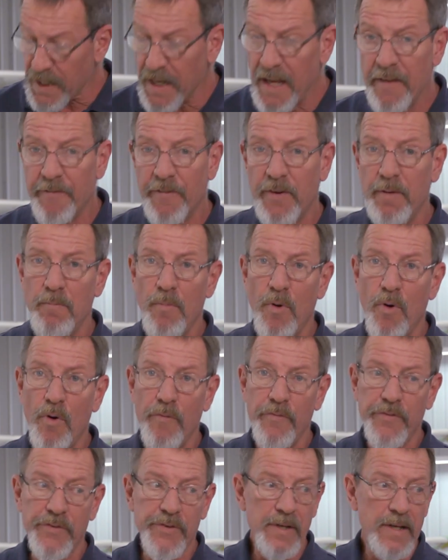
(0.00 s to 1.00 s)
if it
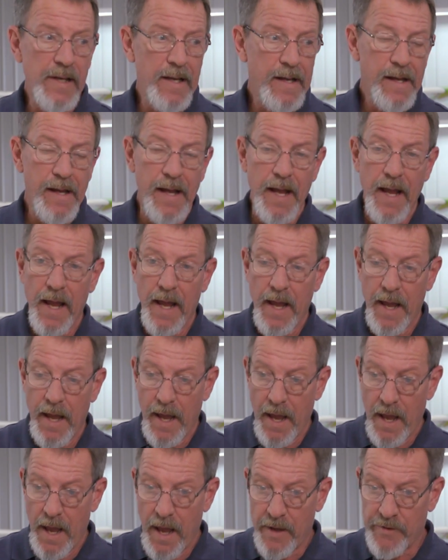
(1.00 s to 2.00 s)
moves.
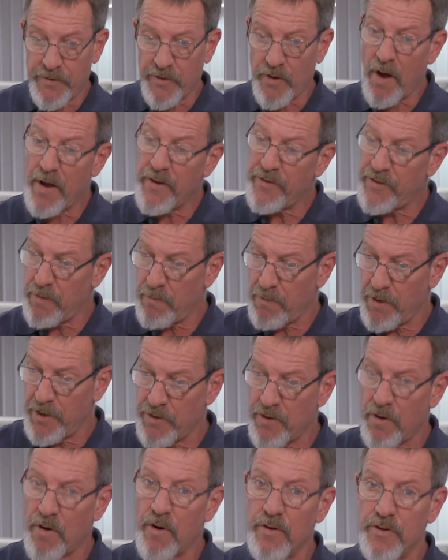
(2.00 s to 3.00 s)
As long as it
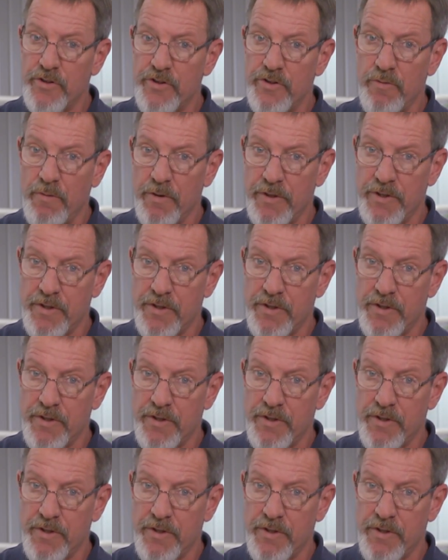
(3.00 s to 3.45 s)
returns to